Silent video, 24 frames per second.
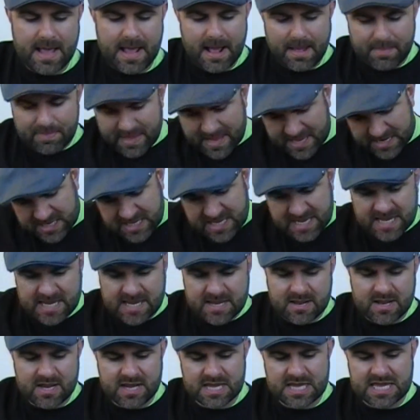And then
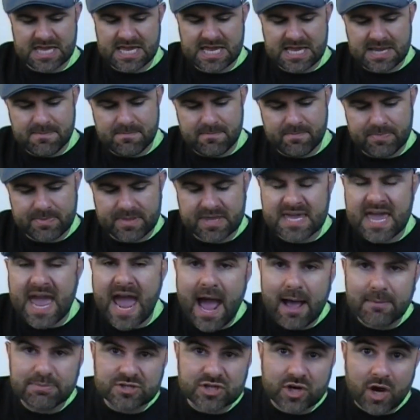he
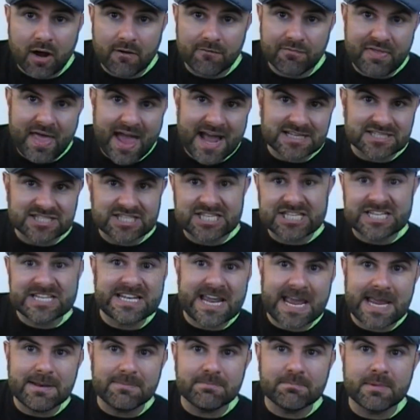caps off that
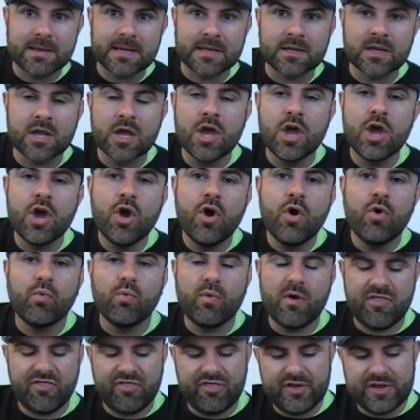statement
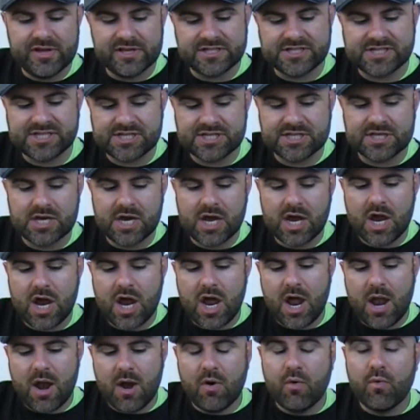with this
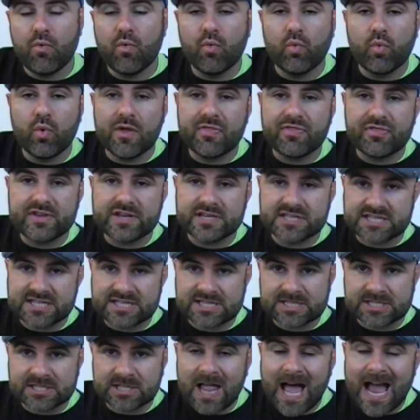
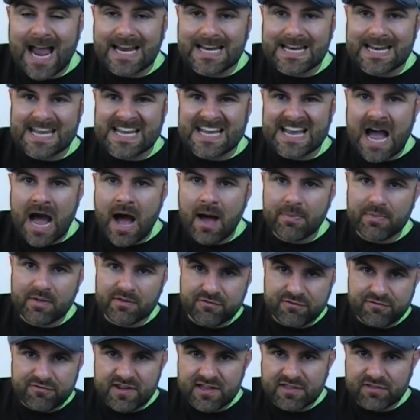sliding on the
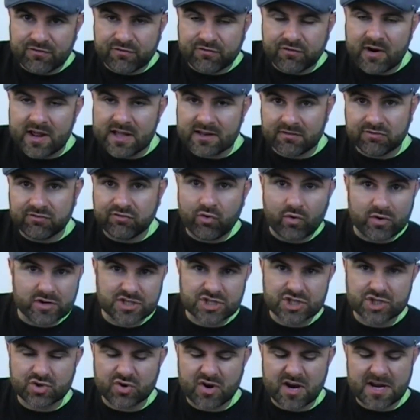5th fret 4th
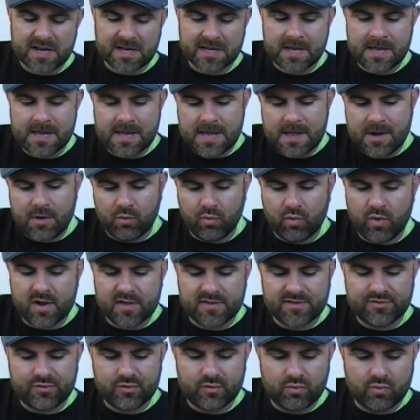string
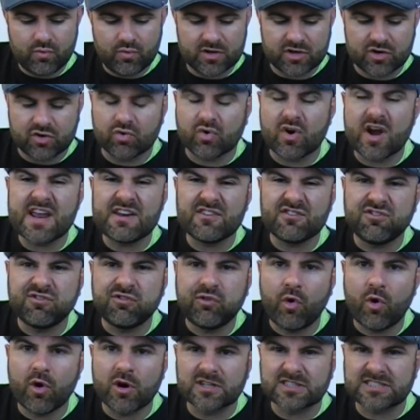with great
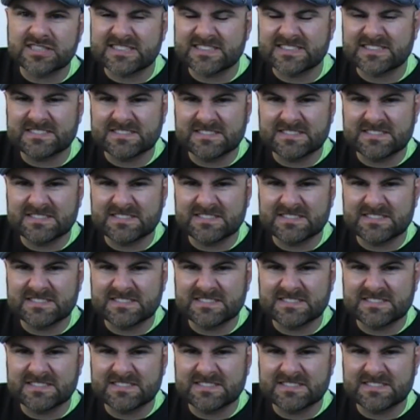force.